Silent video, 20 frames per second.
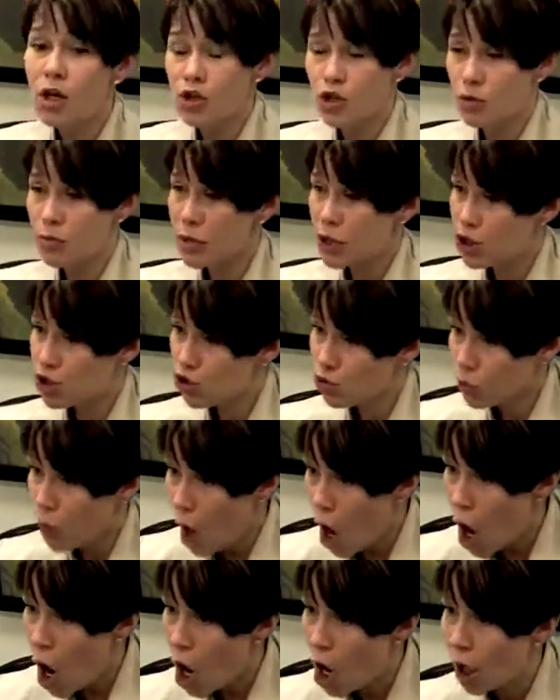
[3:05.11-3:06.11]
to be
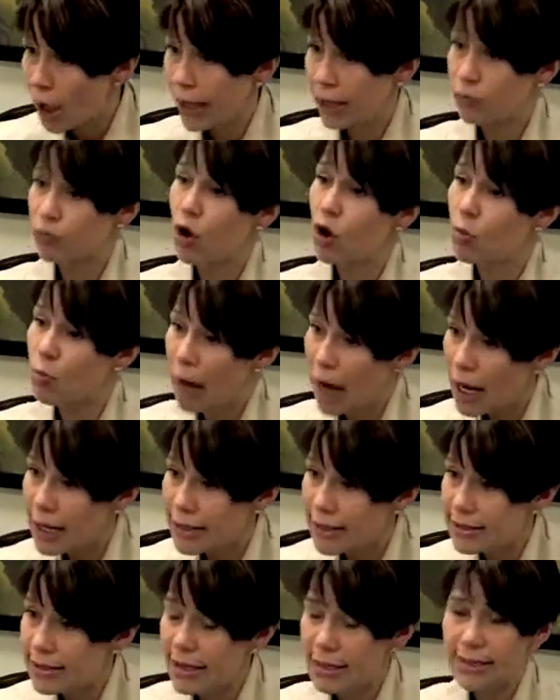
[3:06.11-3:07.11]
strong and
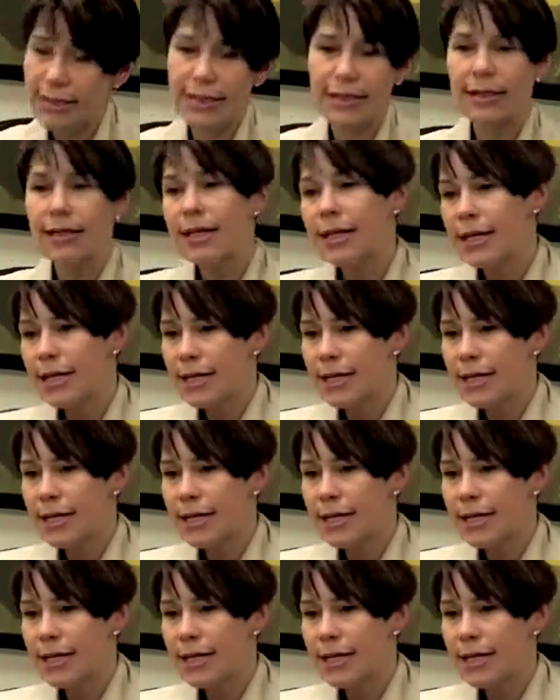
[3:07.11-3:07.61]
robust and to